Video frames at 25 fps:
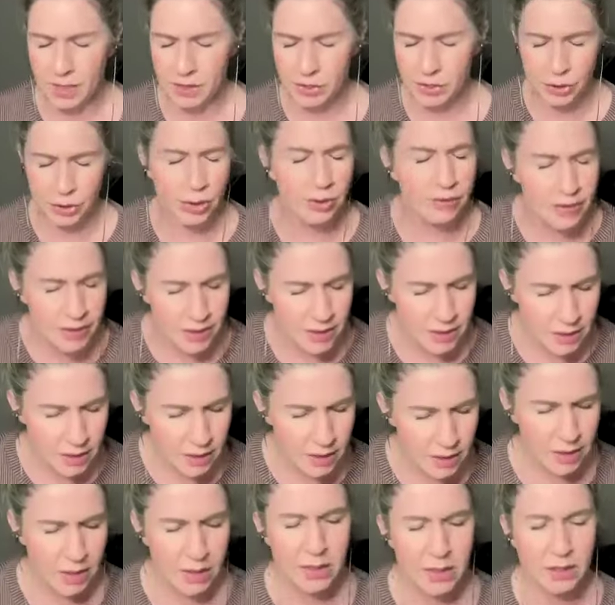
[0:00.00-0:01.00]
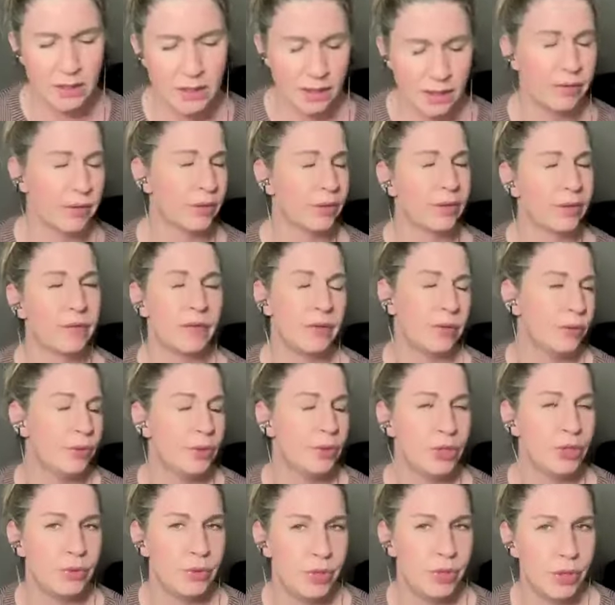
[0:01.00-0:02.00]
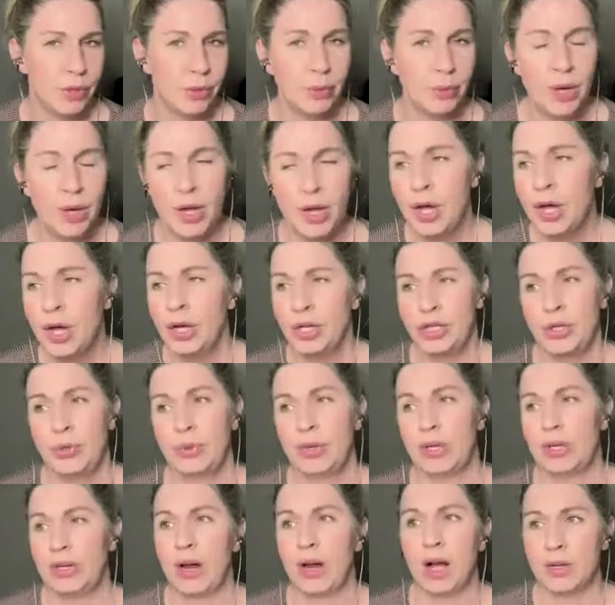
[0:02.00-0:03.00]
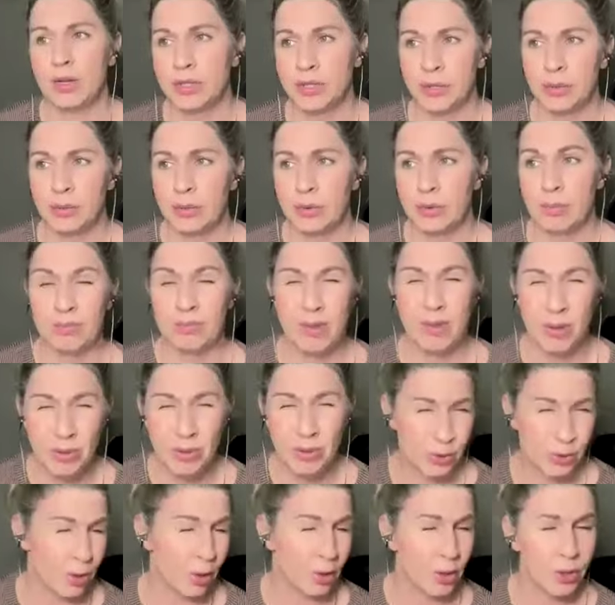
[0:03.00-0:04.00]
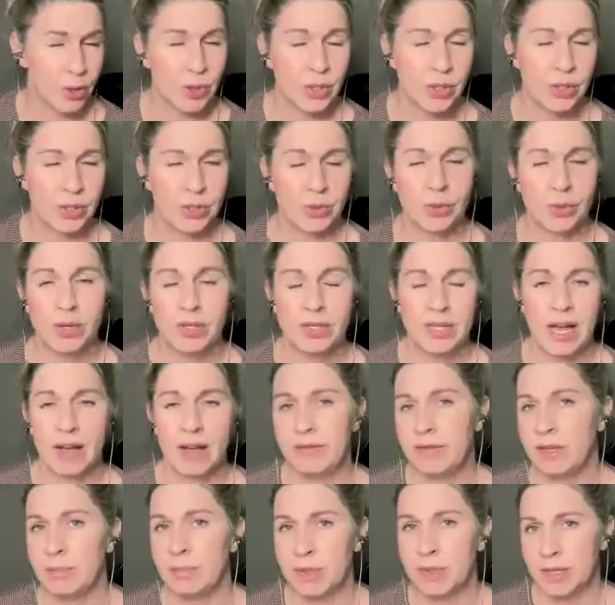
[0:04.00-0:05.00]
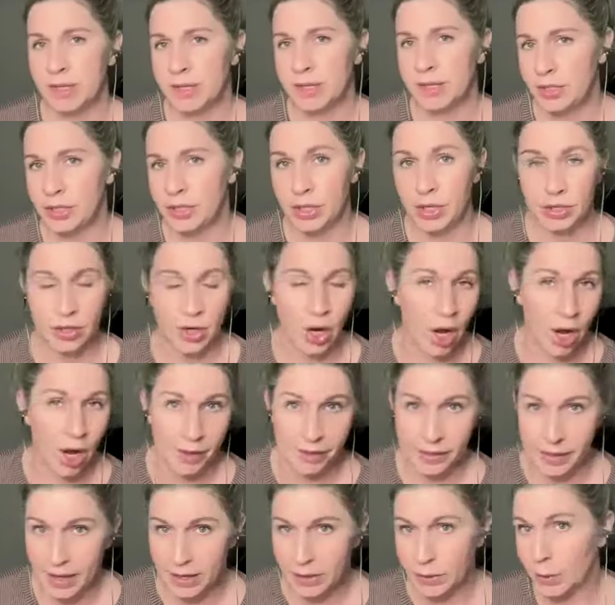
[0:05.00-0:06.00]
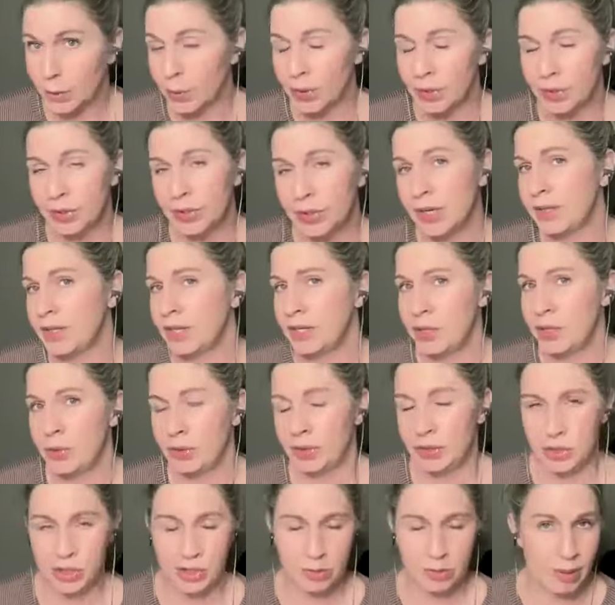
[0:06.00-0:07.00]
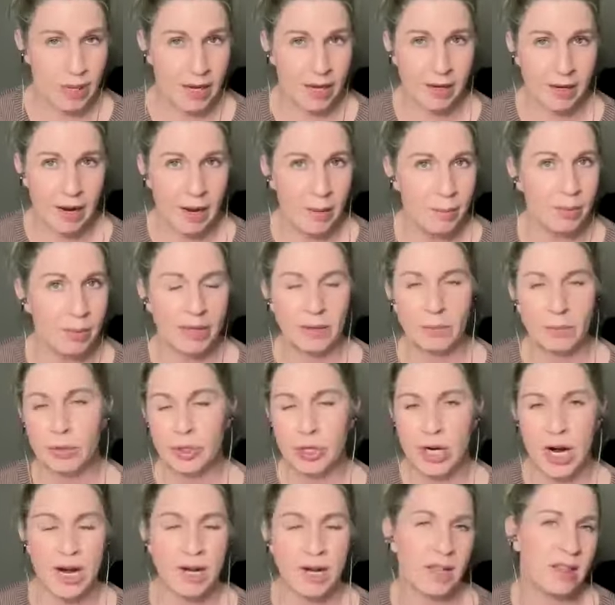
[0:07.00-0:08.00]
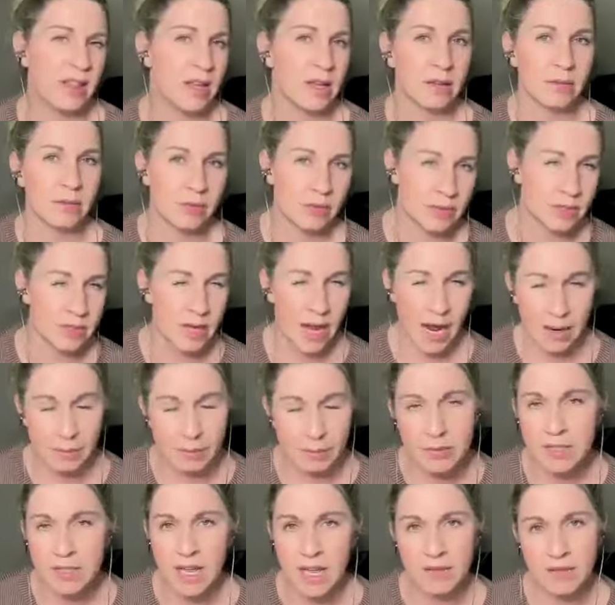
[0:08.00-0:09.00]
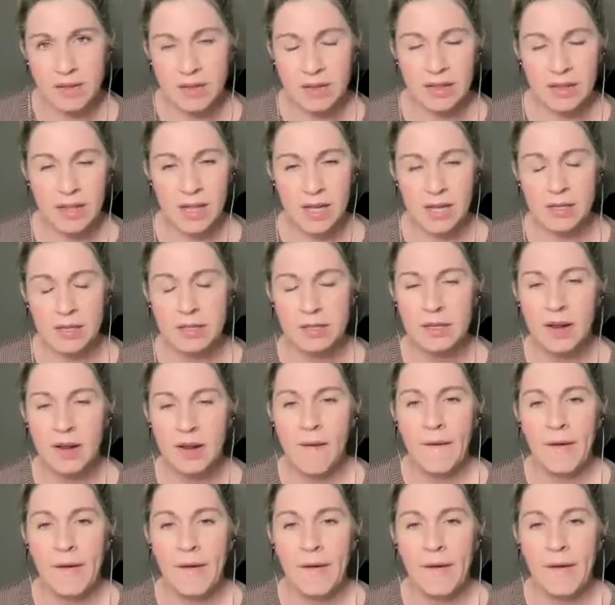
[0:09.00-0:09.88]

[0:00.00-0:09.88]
services that deliver food to you. You can also, most grocery stores have the ability to online order and then you can just pick it up. Like we're trying to think of time-saving things.